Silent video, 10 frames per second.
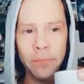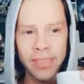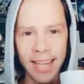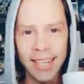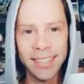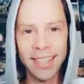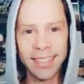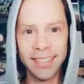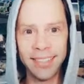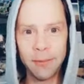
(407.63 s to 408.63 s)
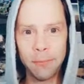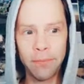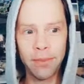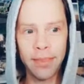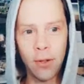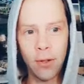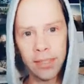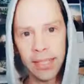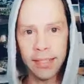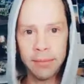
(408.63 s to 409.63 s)
That exact sound. The whole
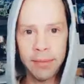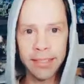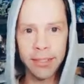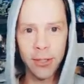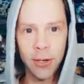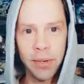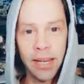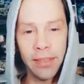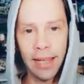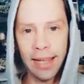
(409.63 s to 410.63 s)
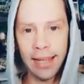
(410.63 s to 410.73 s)
sentence plus the slurping and the